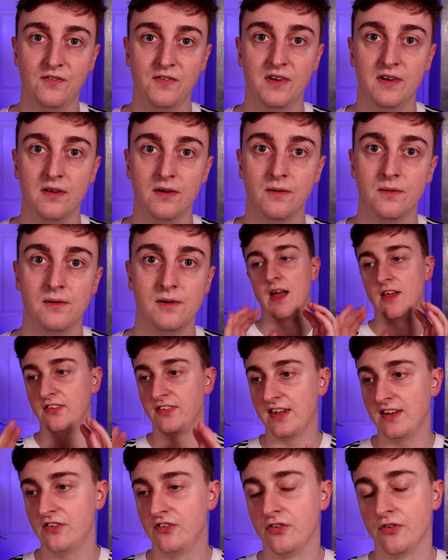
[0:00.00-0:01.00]
this video.
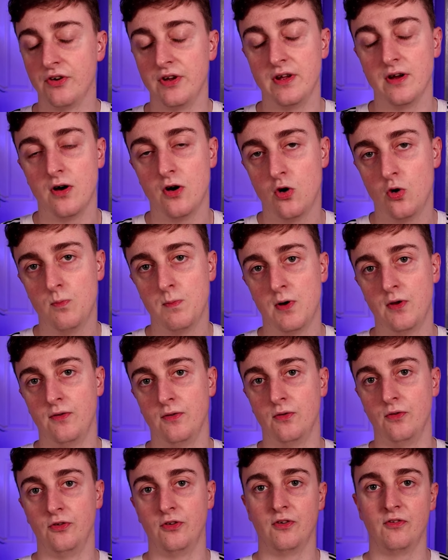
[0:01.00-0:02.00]
Essentially, all
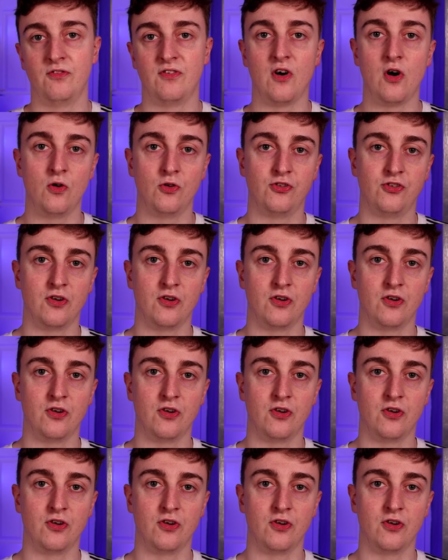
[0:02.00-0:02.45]
models fall